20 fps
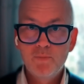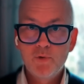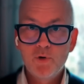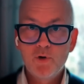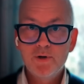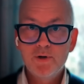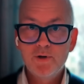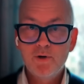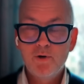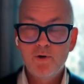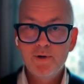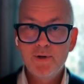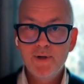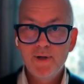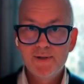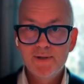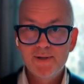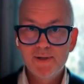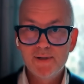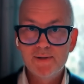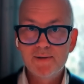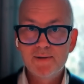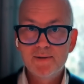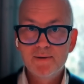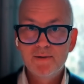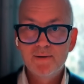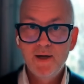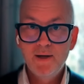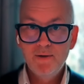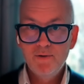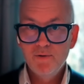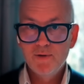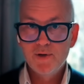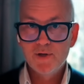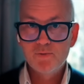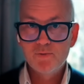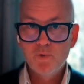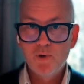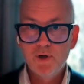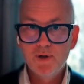broader audiences into
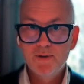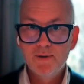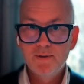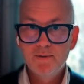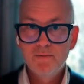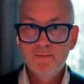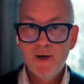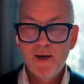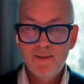this world.